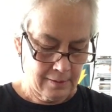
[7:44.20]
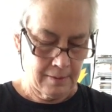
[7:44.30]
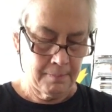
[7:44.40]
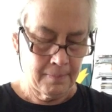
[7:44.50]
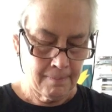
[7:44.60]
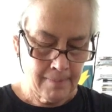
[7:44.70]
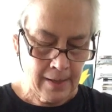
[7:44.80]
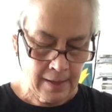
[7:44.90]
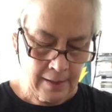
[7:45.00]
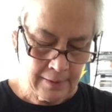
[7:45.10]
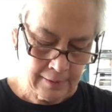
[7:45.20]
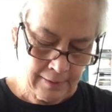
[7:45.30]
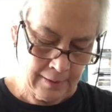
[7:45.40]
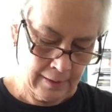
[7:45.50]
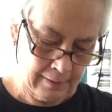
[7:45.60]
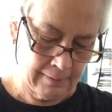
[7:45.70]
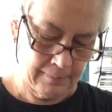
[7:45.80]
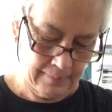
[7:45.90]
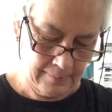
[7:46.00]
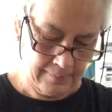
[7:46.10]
The main thing